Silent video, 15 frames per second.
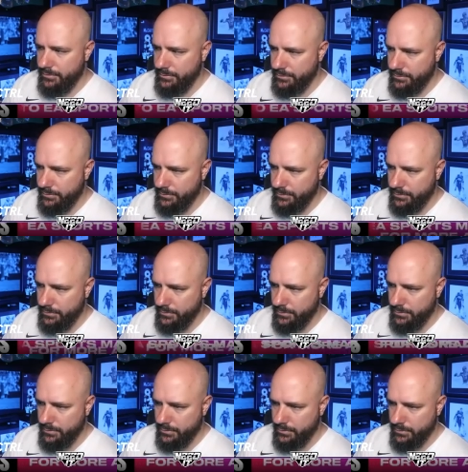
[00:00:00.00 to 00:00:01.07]

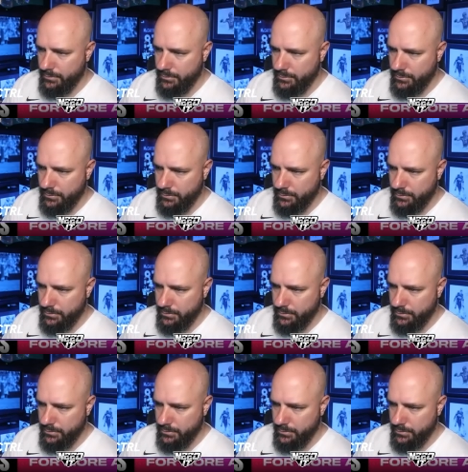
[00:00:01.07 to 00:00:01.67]
Nobody speaks.